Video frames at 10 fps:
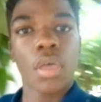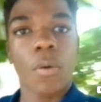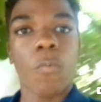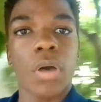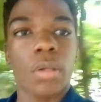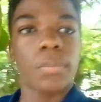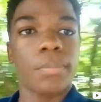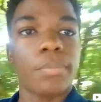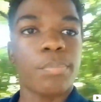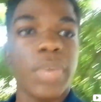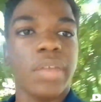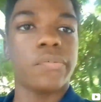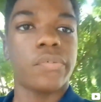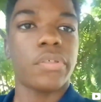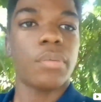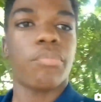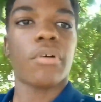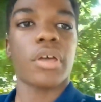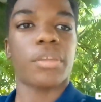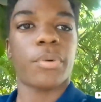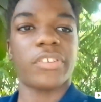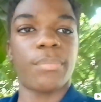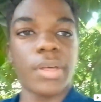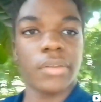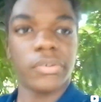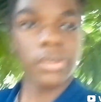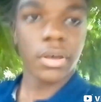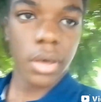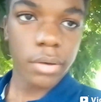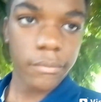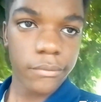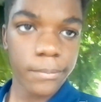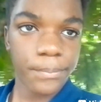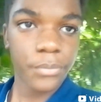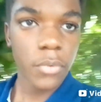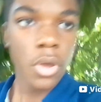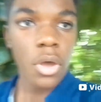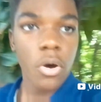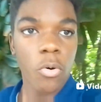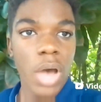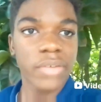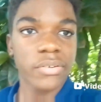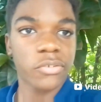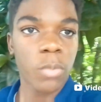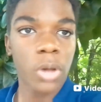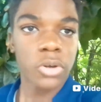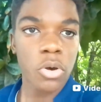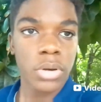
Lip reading: Well, meet the product possibility curve, or as it's well known